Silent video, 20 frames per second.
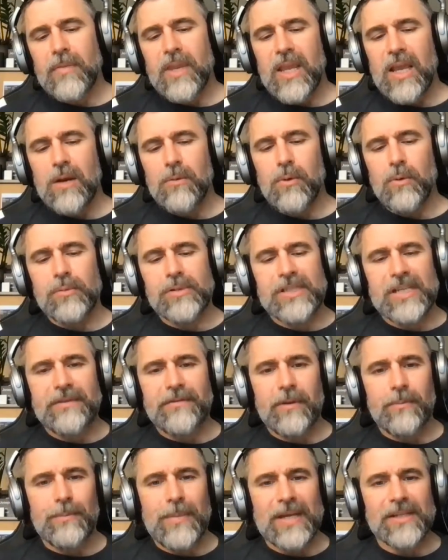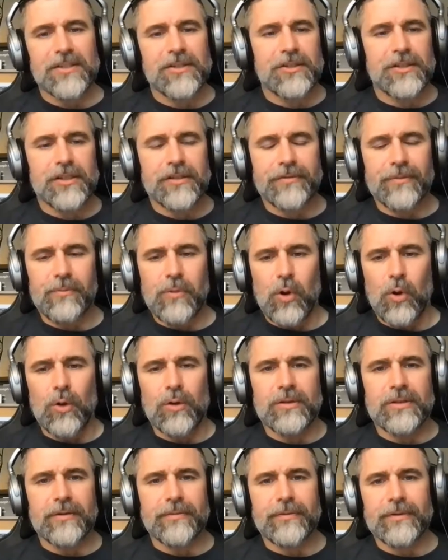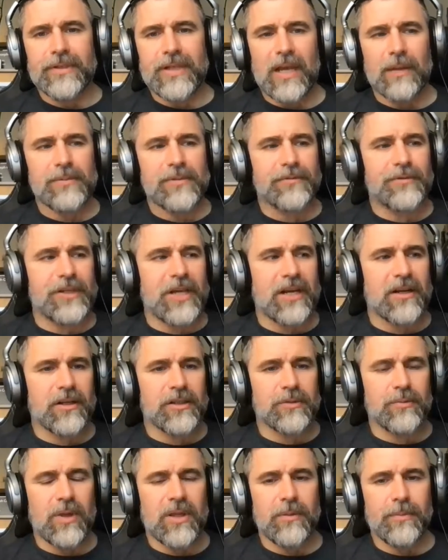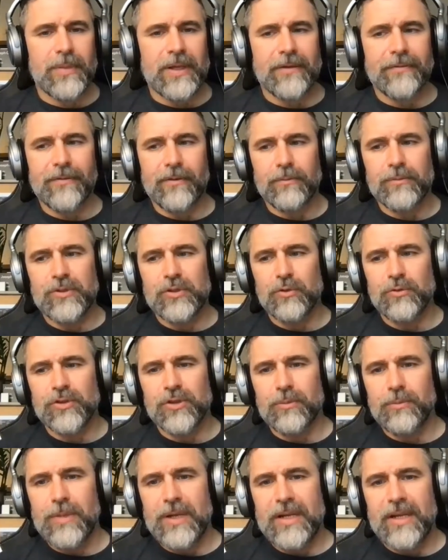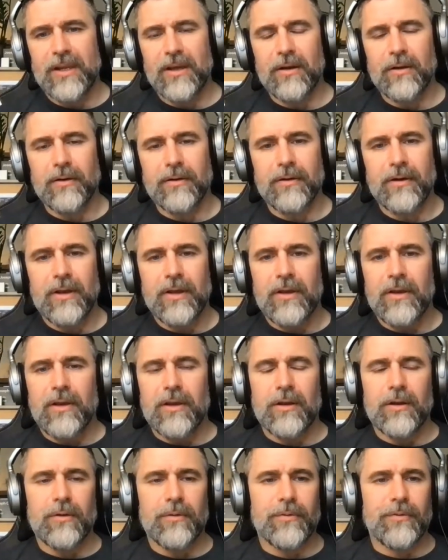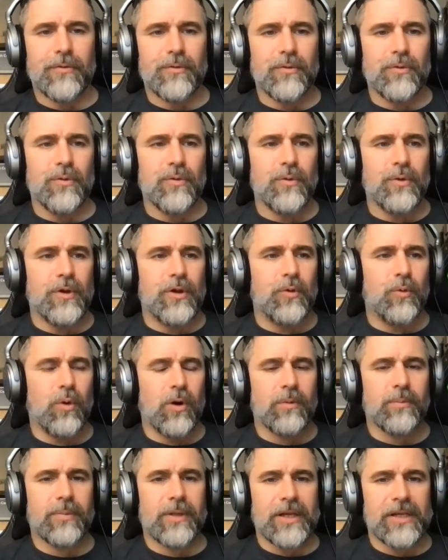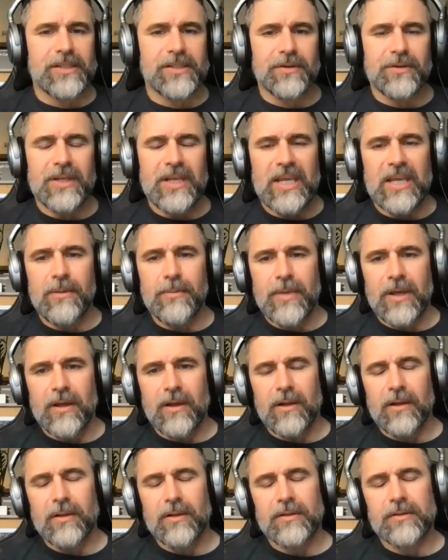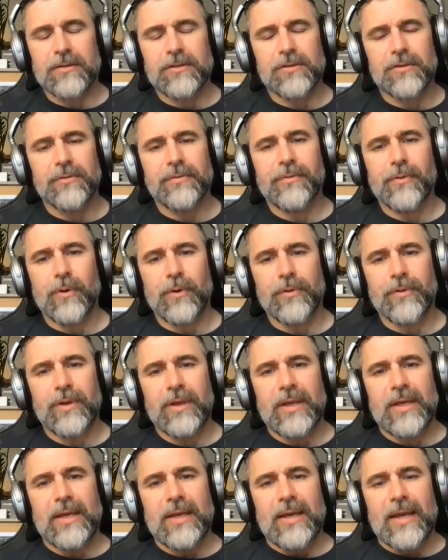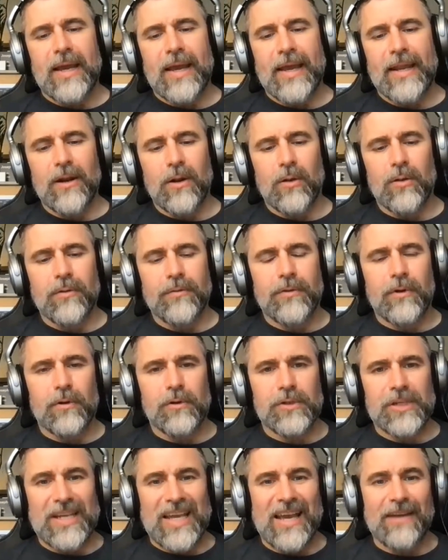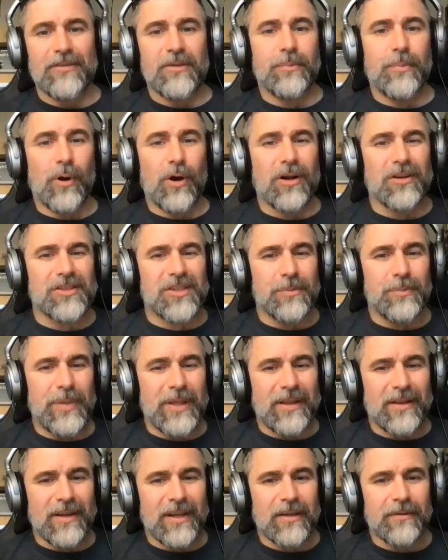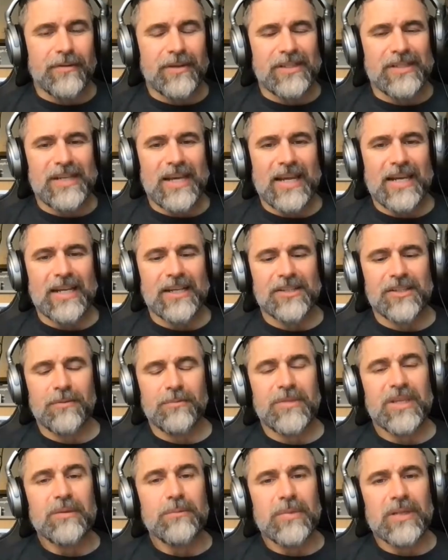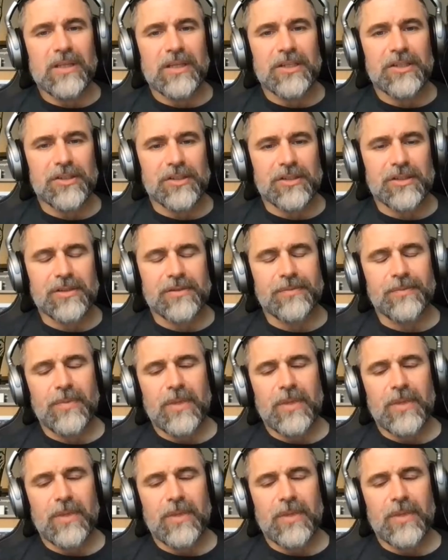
And we're receiving messages from all different types of channels, whether it being from social media or, you know, through your workplace and email and so forth. And all of those have the possibility of containing something malicious.